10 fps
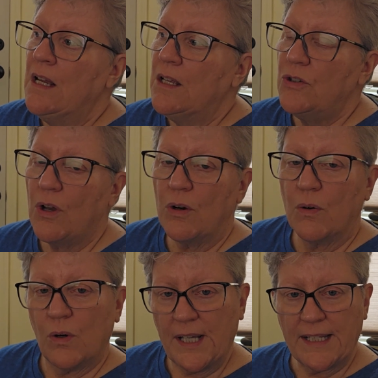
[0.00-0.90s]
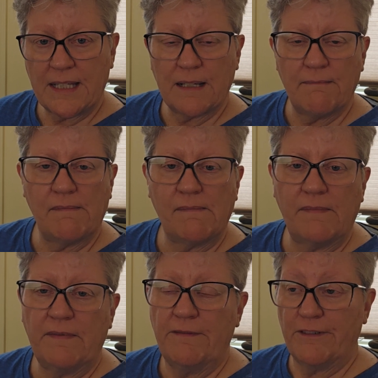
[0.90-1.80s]
So it's,
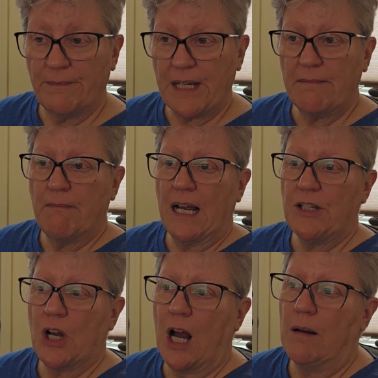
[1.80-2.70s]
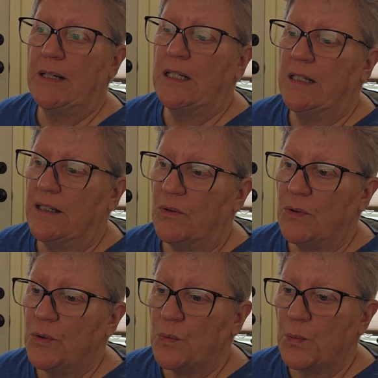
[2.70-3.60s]
for me, my job,
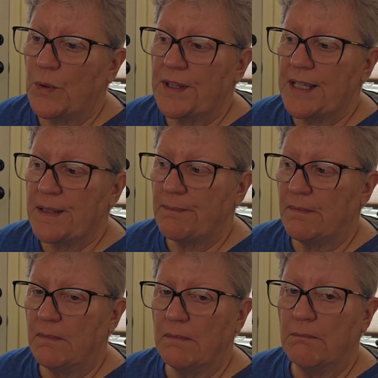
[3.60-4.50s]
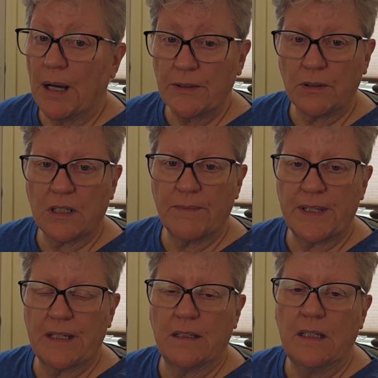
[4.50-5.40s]
when this bundle
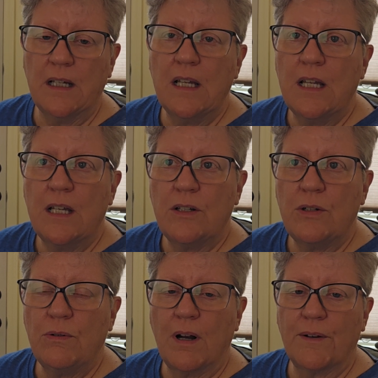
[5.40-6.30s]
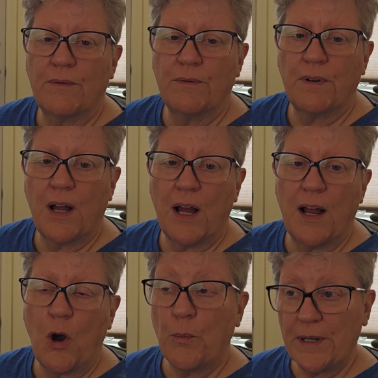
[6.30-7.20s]
comes in, to
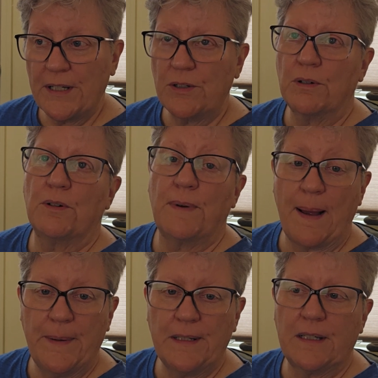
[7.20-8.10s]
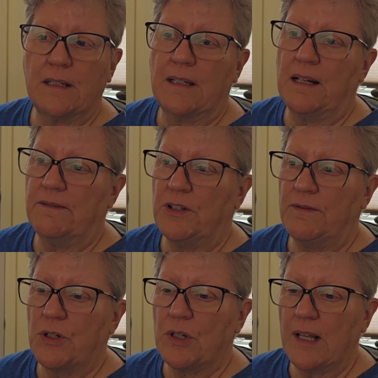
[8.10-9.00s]
open it or unwrap it, however you
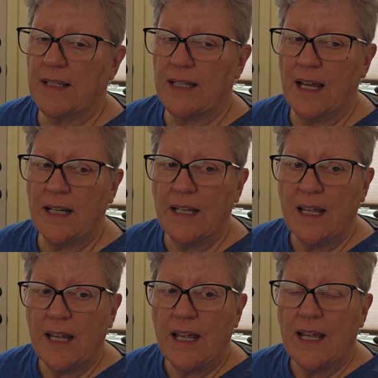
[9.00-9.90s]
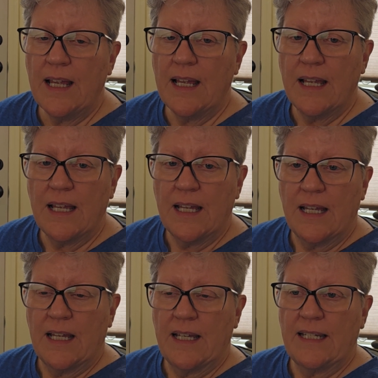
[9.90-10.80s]
visualize that,
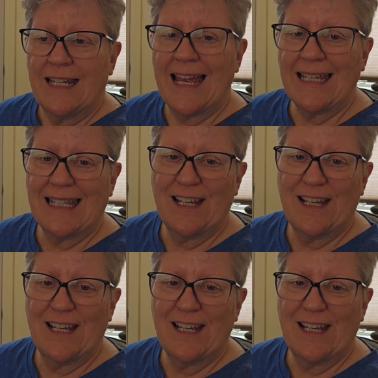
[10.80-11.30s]
take the